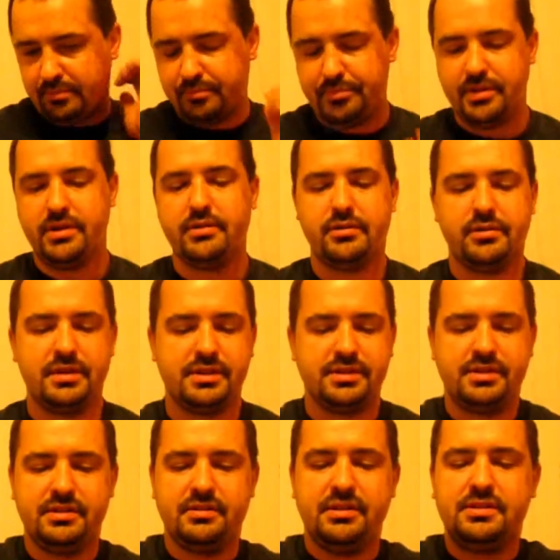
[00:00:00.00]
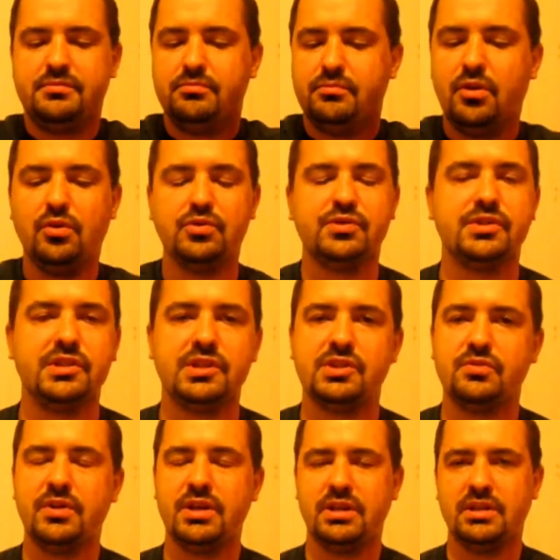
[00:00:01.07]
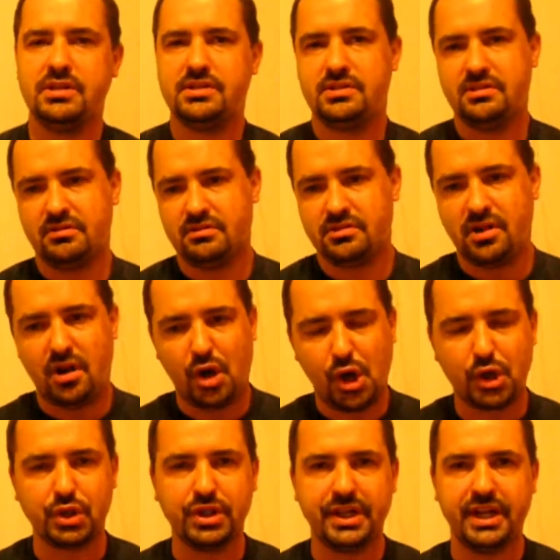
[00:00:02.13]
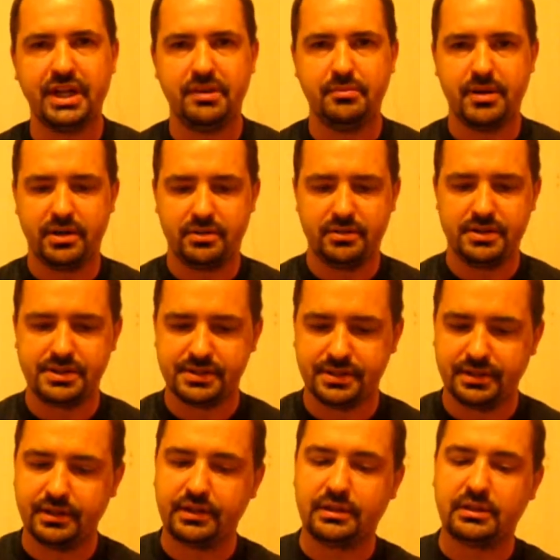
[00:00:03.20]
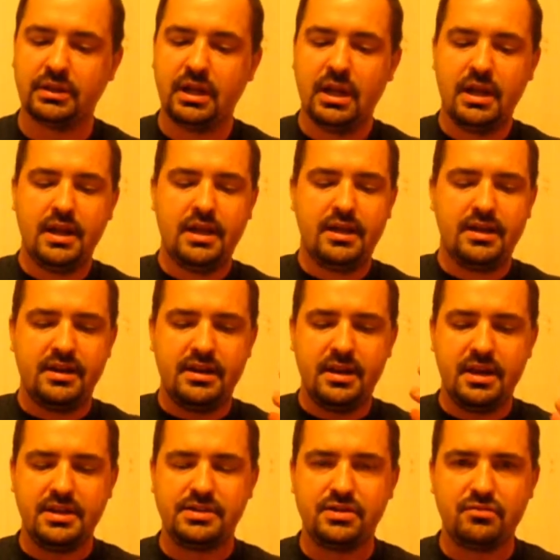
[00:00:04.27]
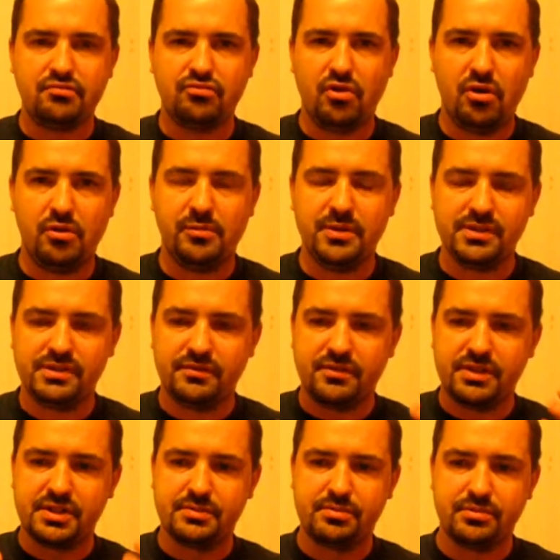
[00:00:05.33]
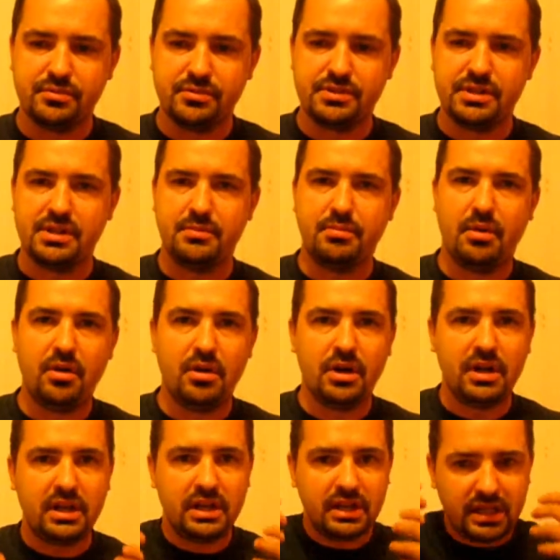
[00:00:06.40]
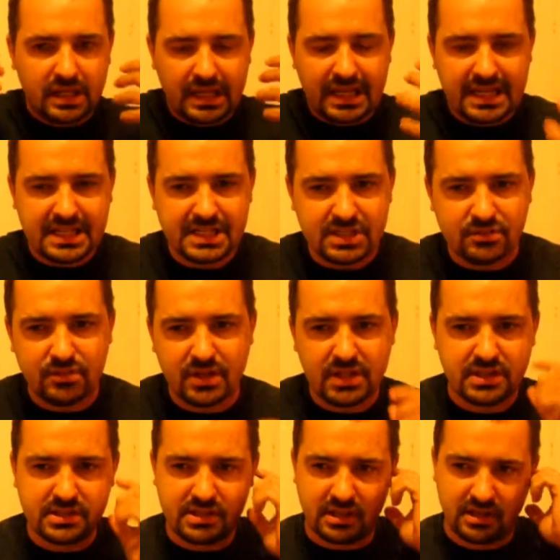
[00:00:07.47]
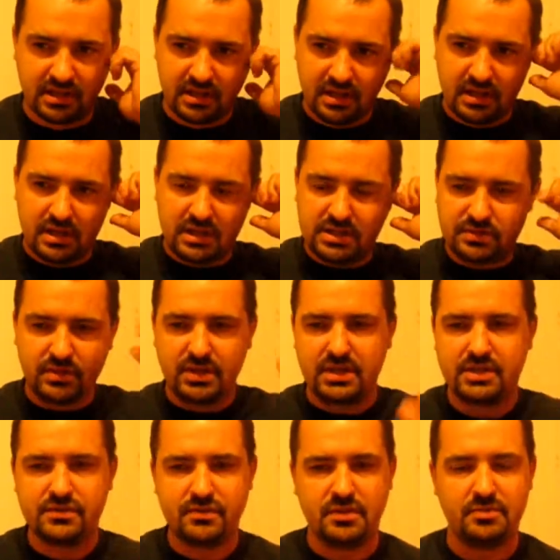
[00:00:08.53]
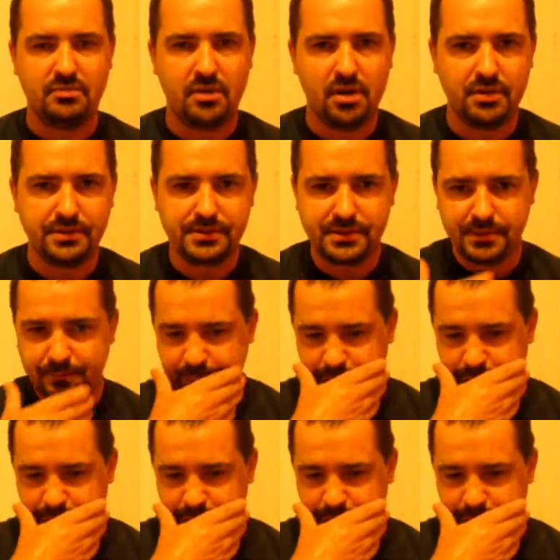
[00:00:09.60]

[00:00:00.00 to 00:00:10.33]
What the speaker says: beer. It's mostly sweetness. There's hardly any bitterness in there. Nice aromas of the spruce and the pine, and a nice sweetness from the malts.